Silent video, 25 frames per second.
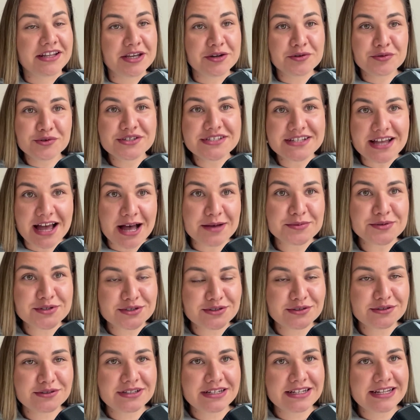it was
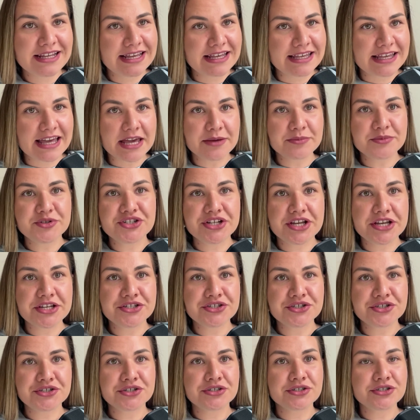absolutely a game
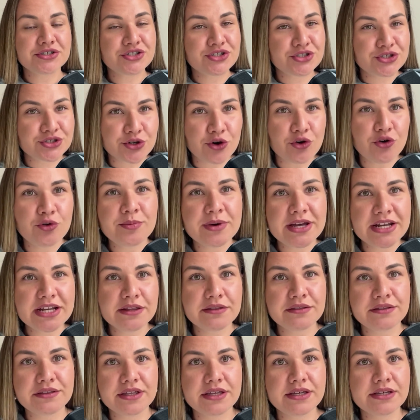changer. So many
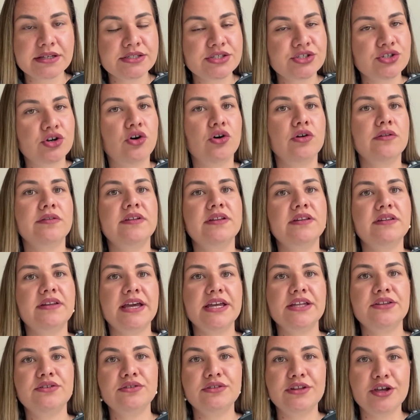things on the
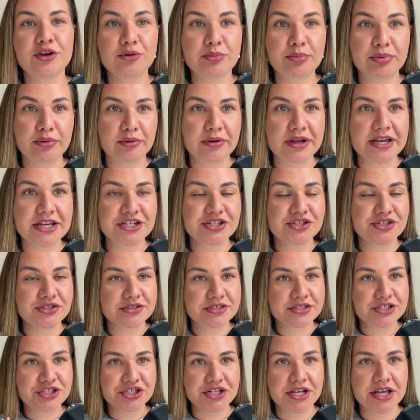day-to-day
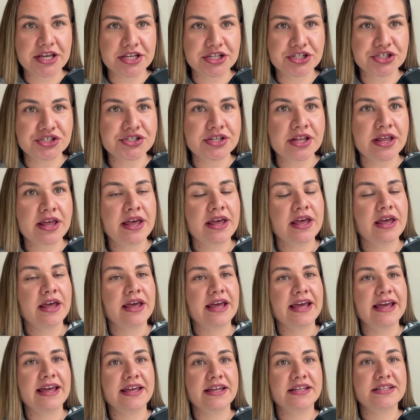operations changed.
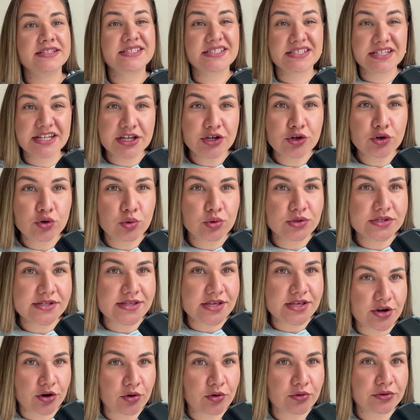And Nick, who was
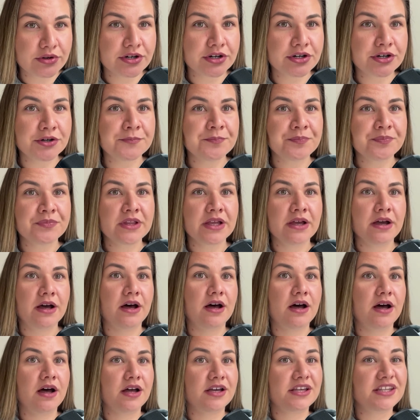owner,
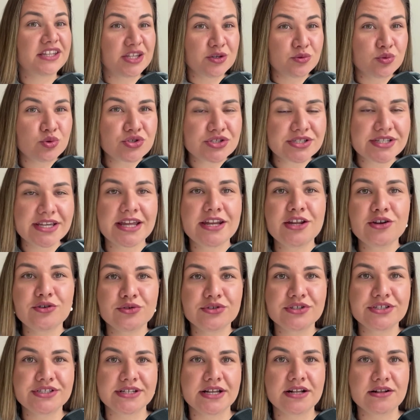he was getting
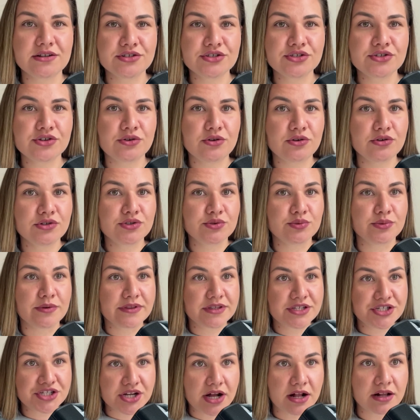on sales calls
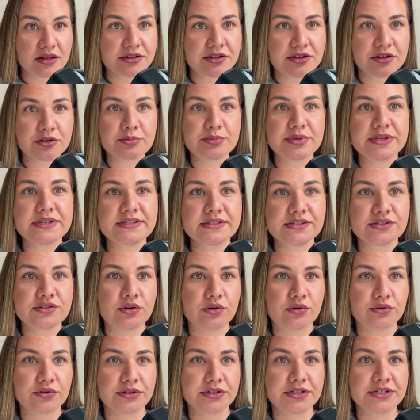with childcare business
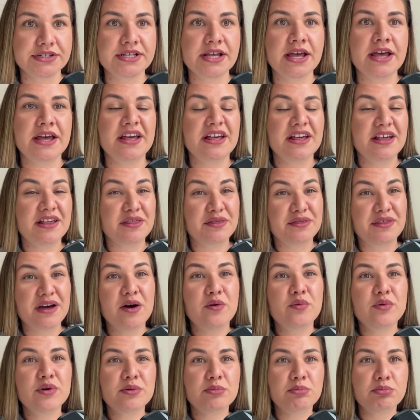owners
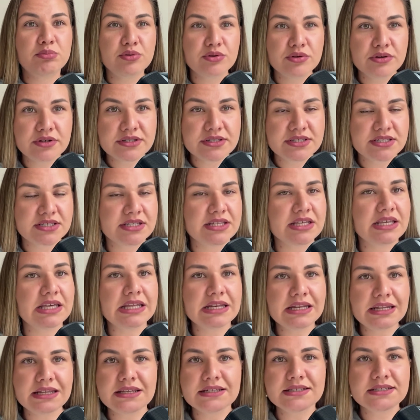that were booked
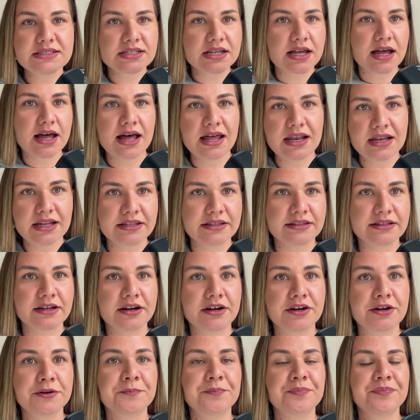in his
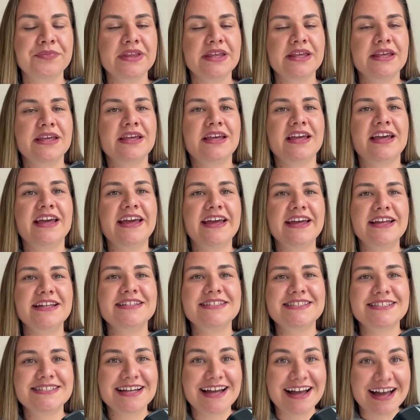calendar.
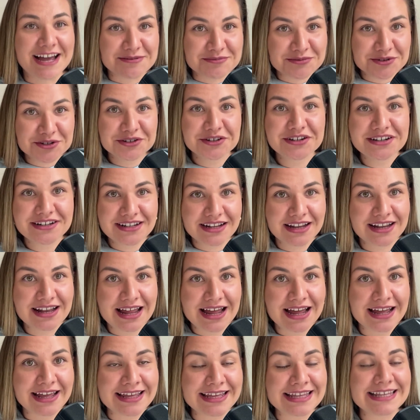And I'm not gonna
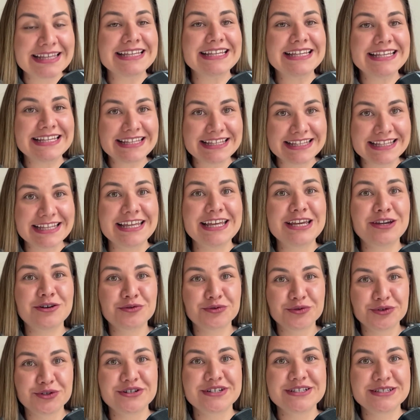lie, he
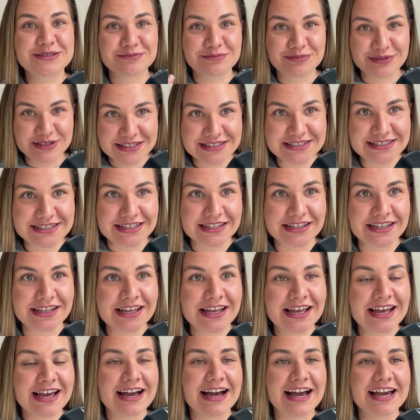was busy.
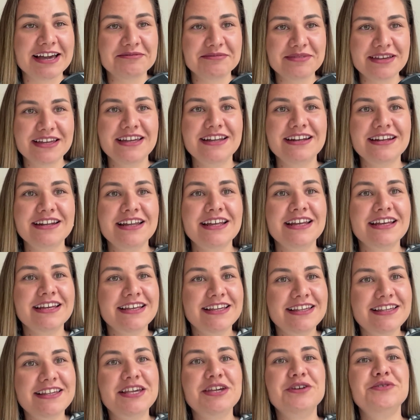I mean,
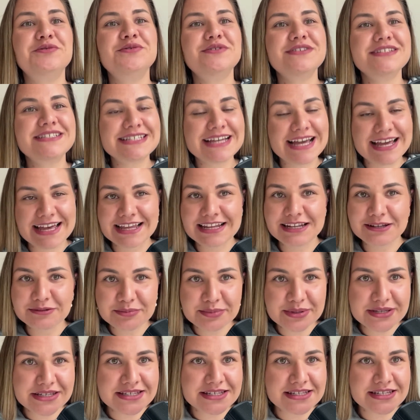he was hella
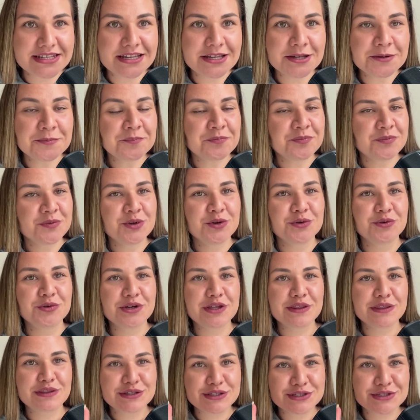busy
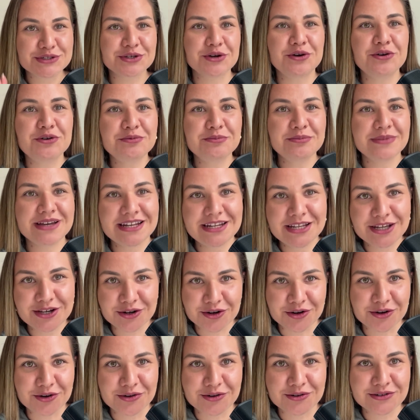with so many
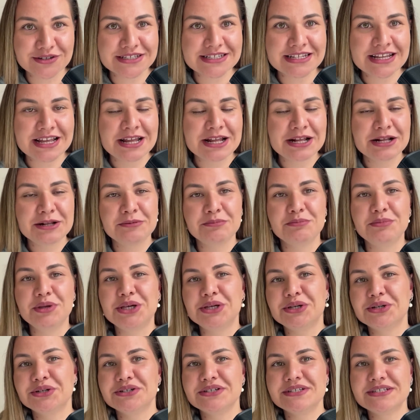calls
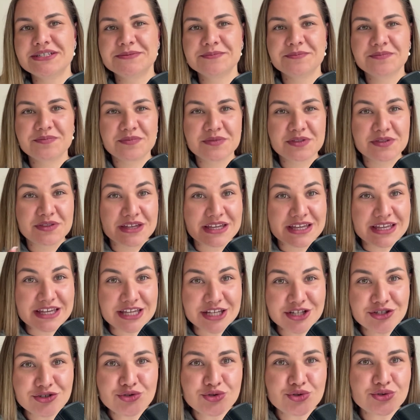because the
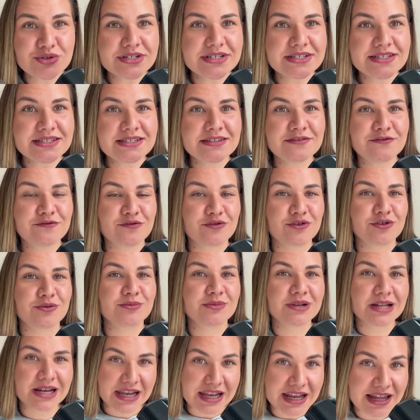interest
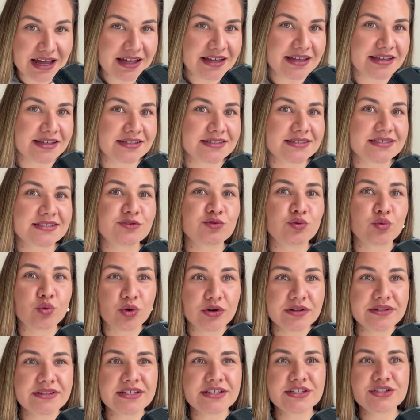from clients
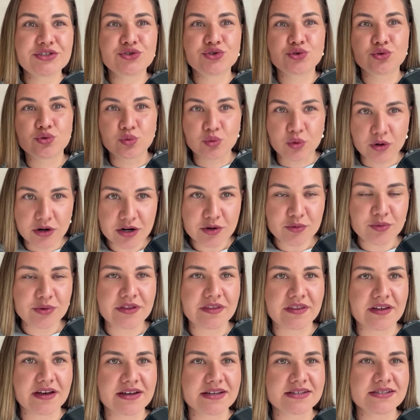wanting to work
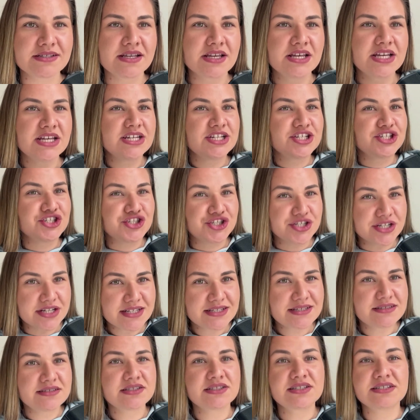with us
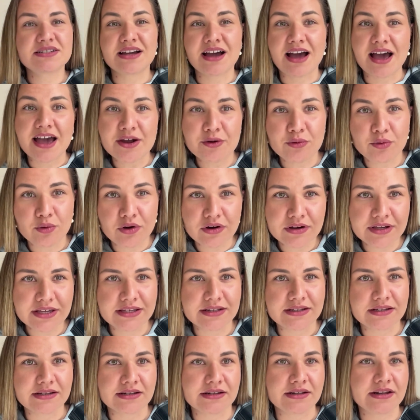just
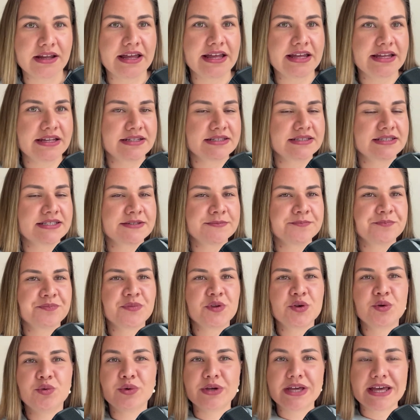skyrocketed. And
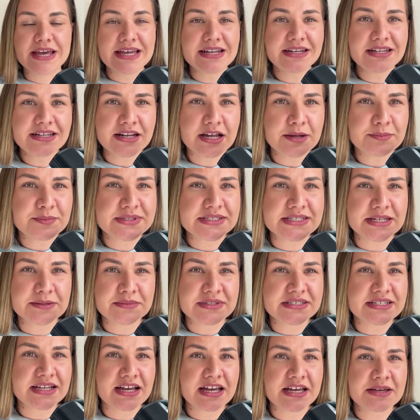we ended up
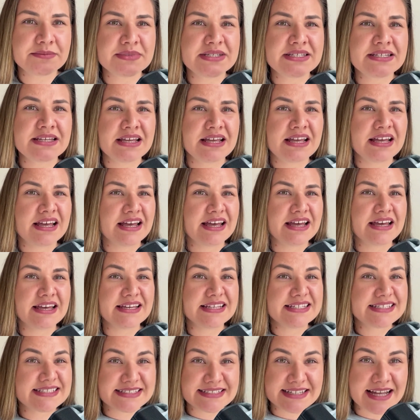sometimes
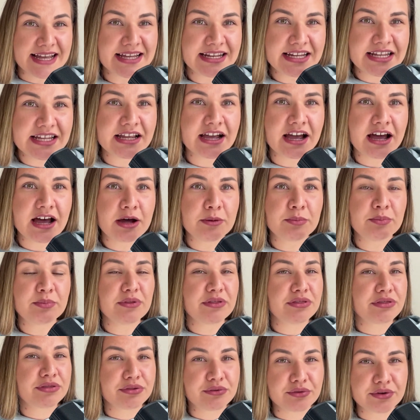signing up
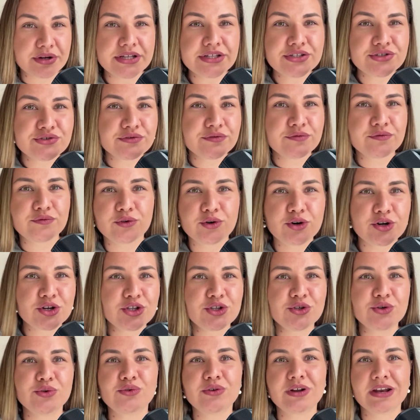3 to 4
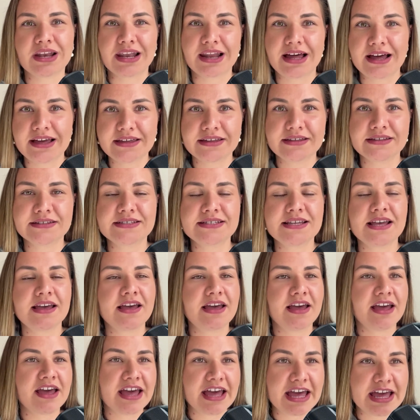new clients
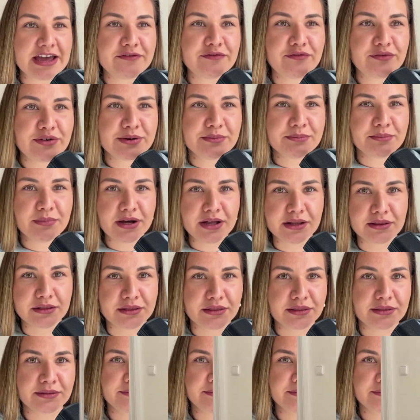every month.